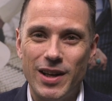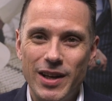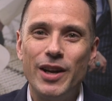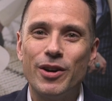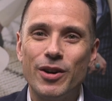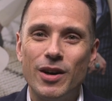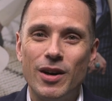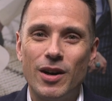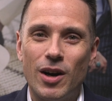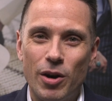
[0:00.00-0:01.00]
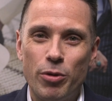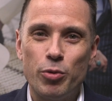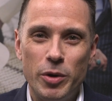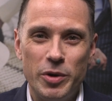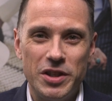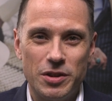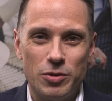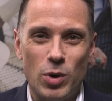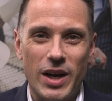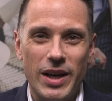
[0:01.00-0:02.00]
And here are 3
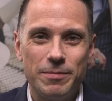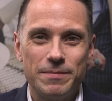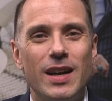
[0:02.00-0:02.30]
reasons why.